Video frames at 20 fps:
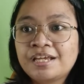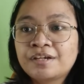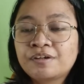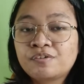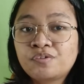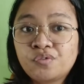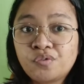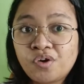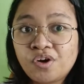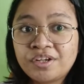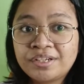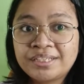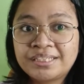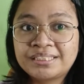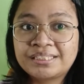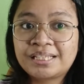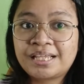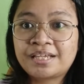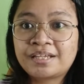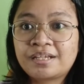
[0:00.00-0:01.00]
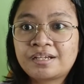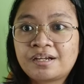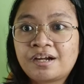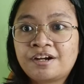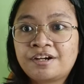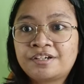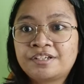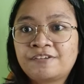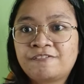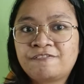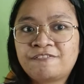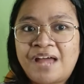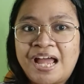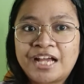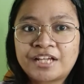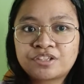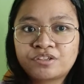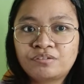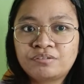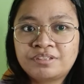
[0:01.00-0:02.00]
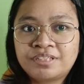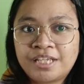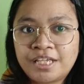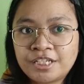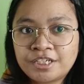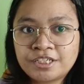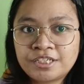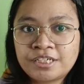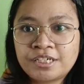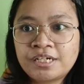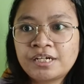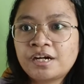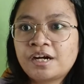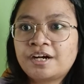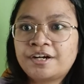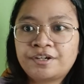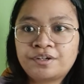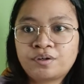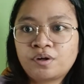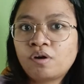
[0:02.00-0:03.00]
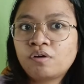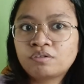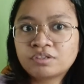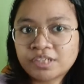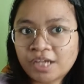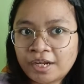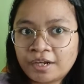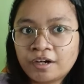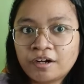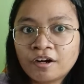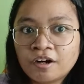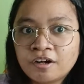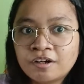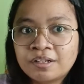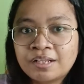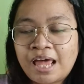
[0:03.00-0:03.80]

Kuon is like our de facto leader, our coach, and all.